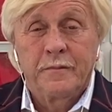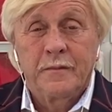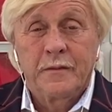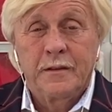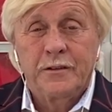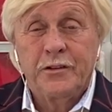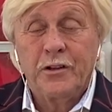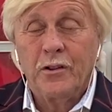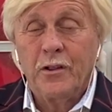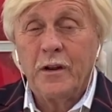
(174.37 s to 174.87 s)

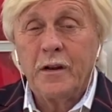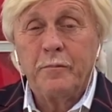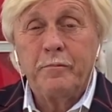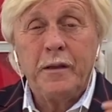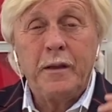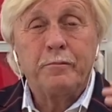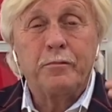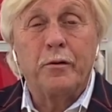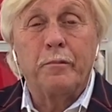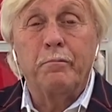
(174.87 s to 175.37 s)
See, a lot of
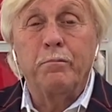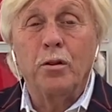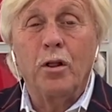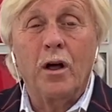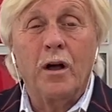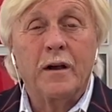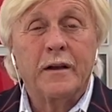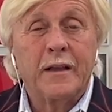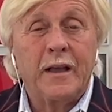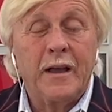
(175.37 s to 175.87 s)
people
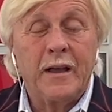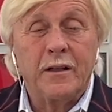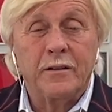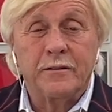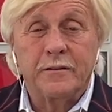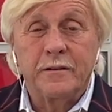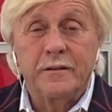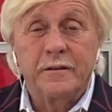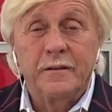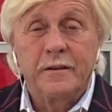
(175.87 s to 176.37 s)
block out
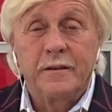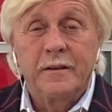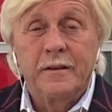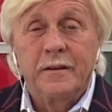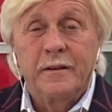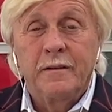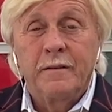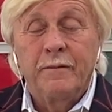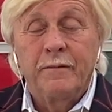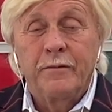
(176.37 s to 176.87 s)

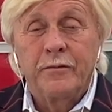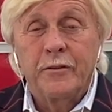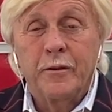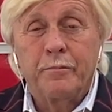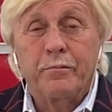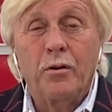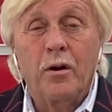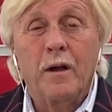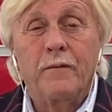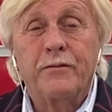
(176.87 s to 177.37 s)
the
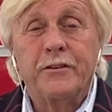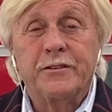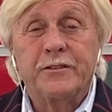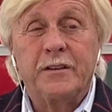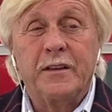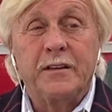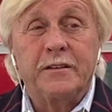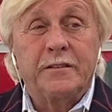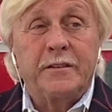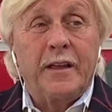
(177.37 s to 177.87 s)

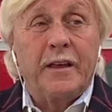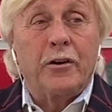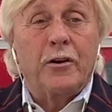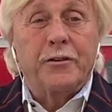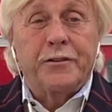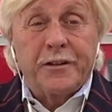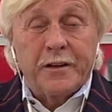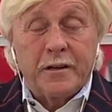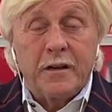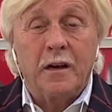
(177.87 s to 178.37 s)
prophecies that are
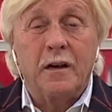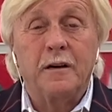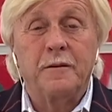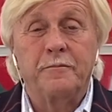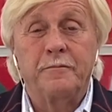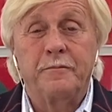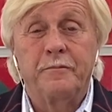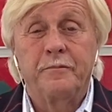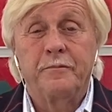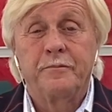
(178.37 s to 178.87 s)
to come,
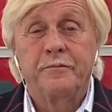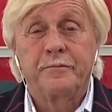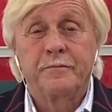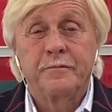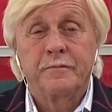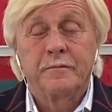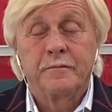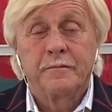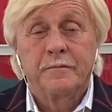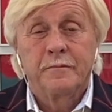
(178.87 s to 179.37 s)

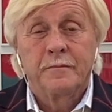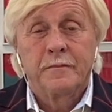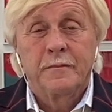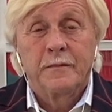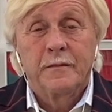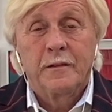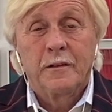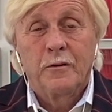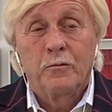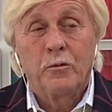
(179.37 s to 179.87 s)

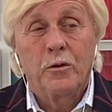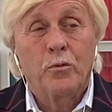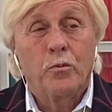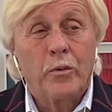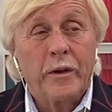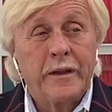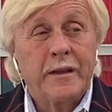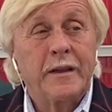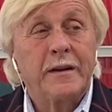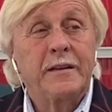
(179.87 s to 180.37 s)
where
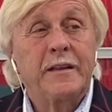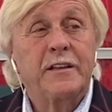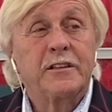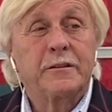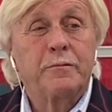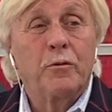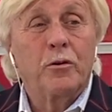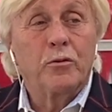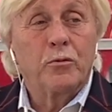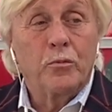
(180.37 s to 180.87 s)
wicked gets
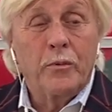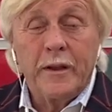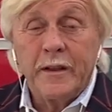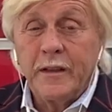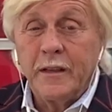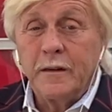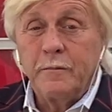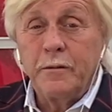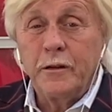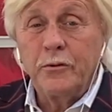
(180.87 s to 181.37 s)
more
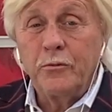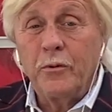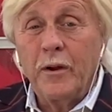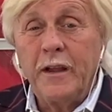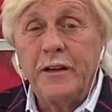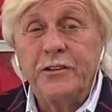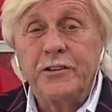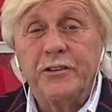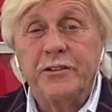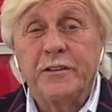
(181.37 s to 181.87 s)
wicked, but
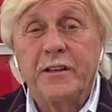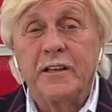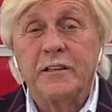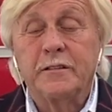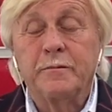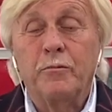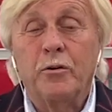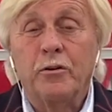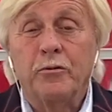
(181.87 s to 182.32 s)
righteous gets more